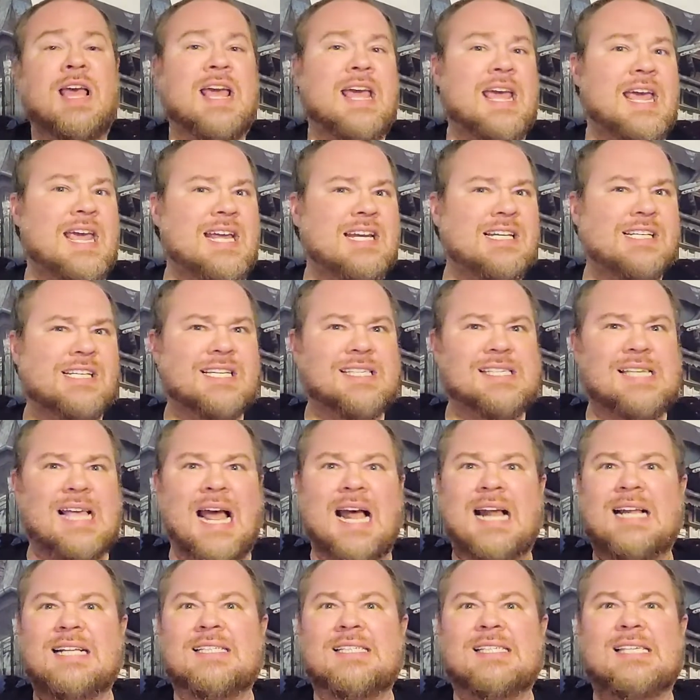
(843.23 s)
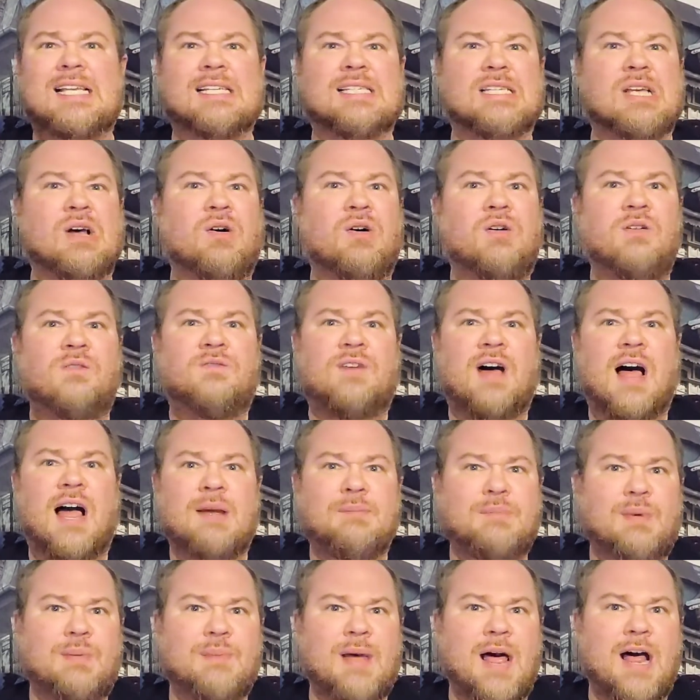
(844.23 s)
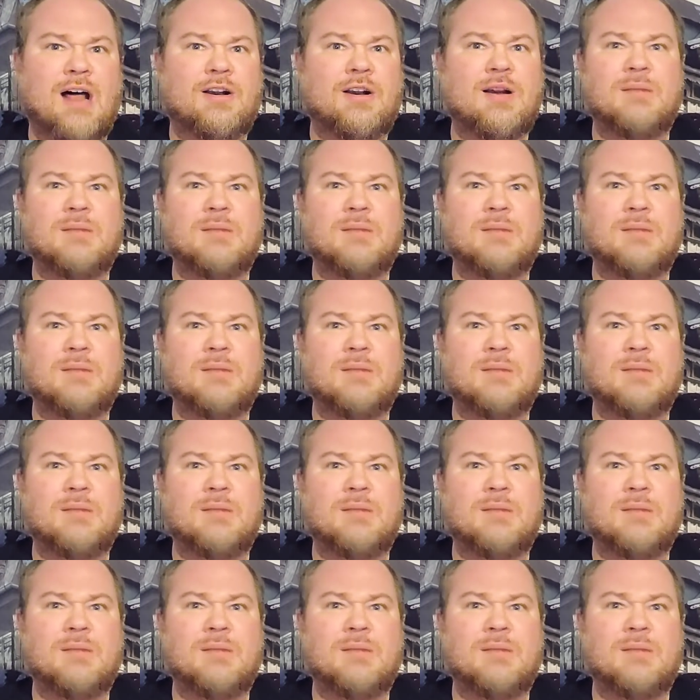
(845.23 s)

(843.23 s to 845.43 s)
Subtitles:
he just has this whole vibe about